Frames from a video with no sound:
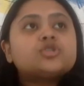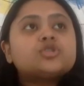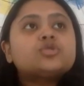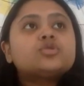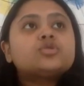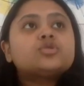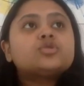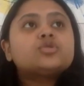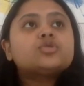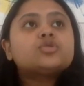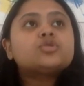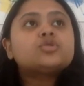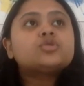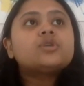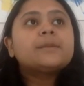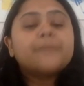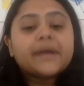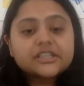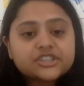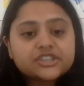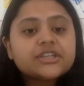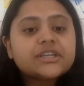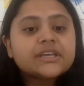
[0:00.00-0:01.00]
to
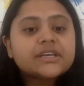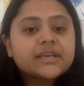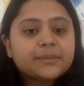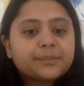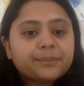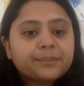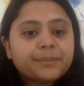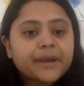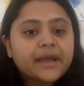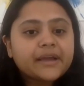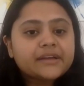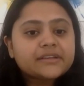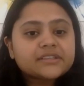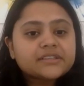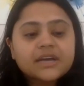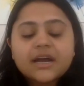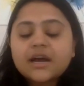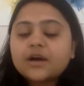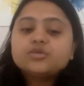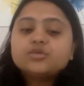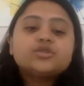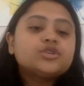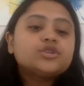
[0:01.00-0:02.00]
measuring
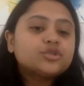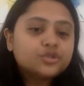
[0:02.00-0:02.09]
impact,